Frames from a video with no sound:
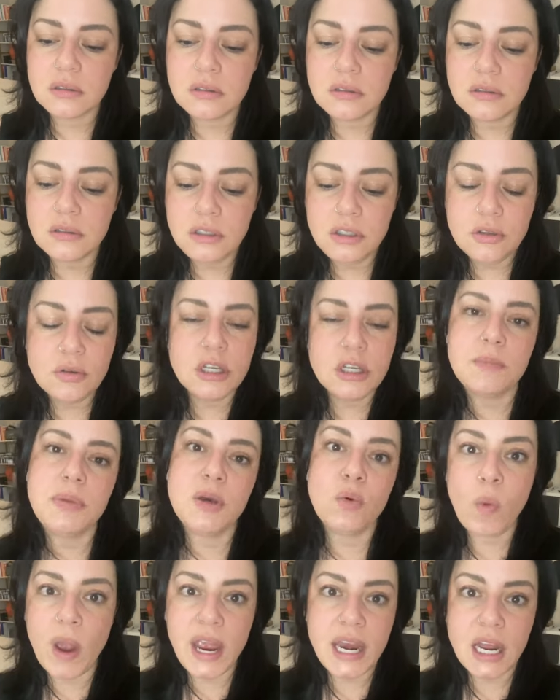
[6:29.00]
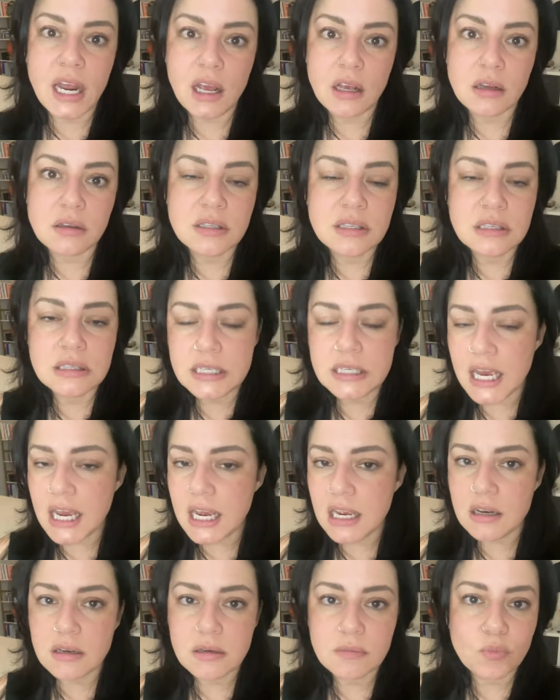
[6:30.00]
you could be waiting.
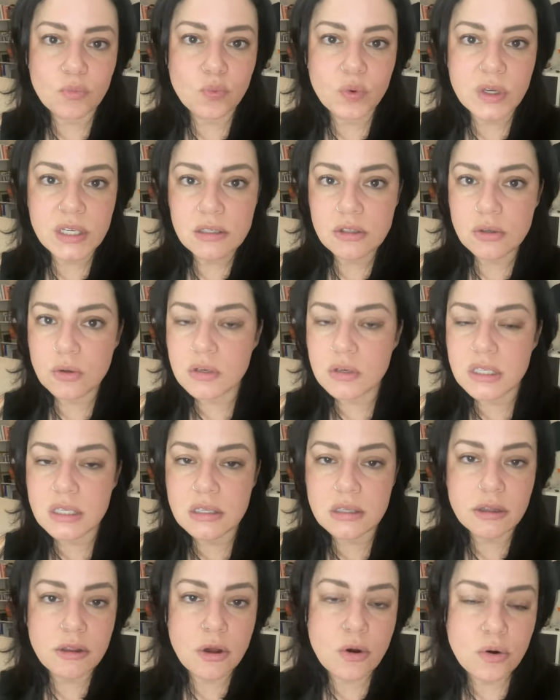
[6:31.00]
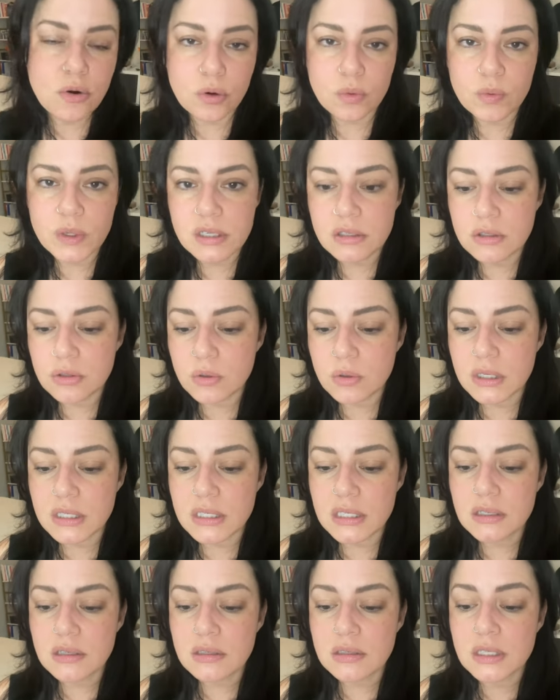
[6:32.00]
State resources, local
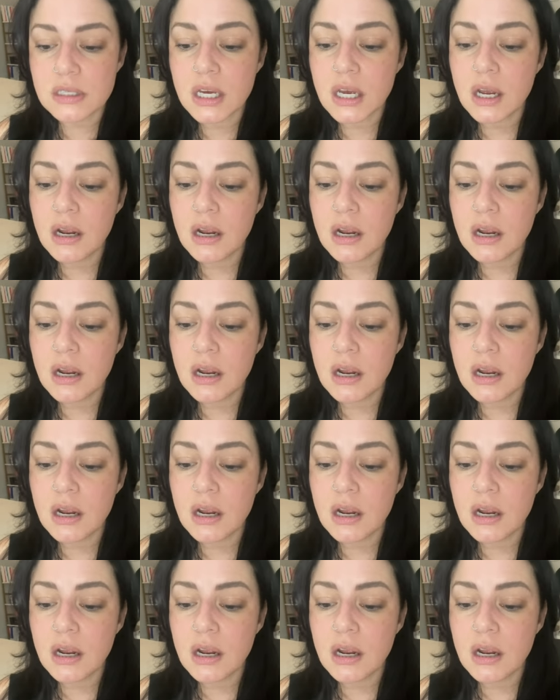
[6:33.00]
resources.